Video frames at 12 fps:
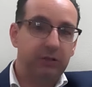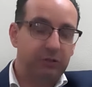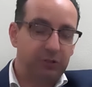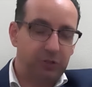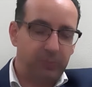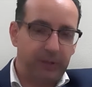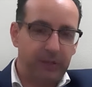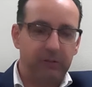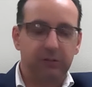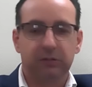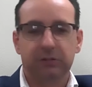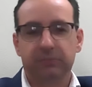
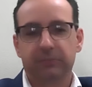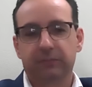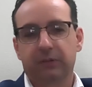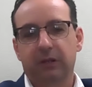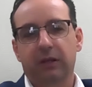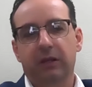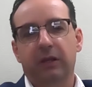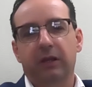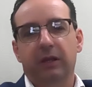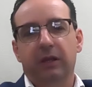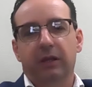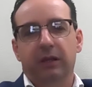suspended.
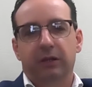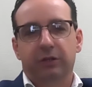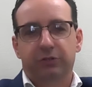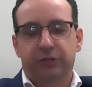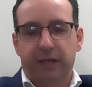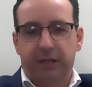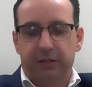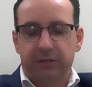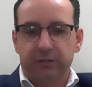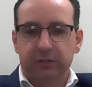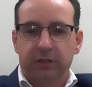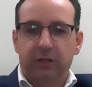
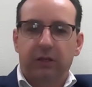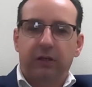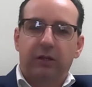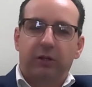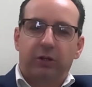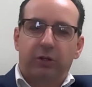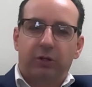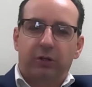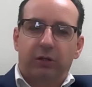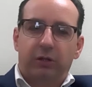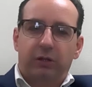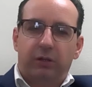Second,
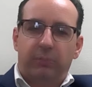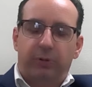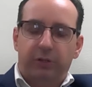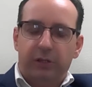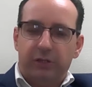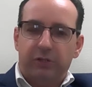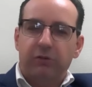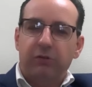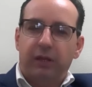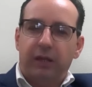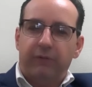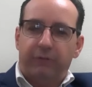police who
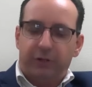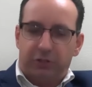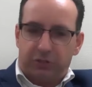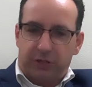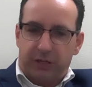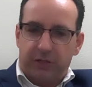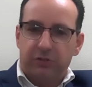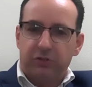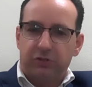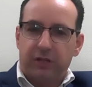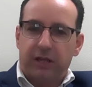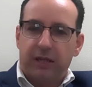lay fresh
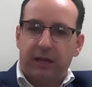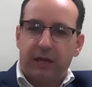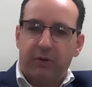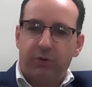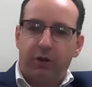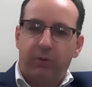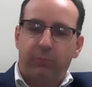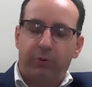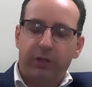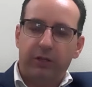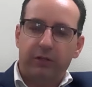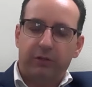charges are now
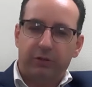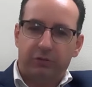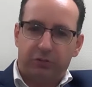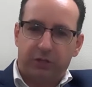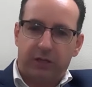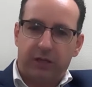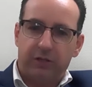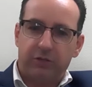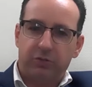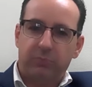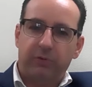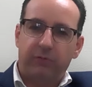bringing those
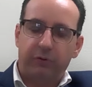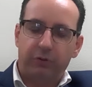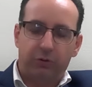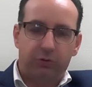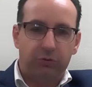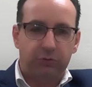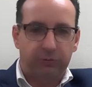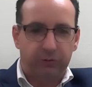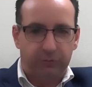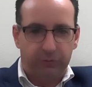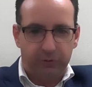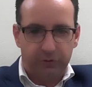charges before the court for the
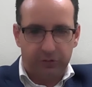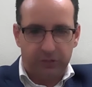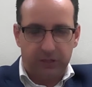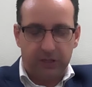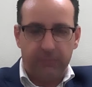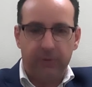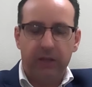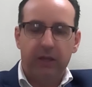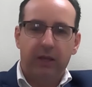first time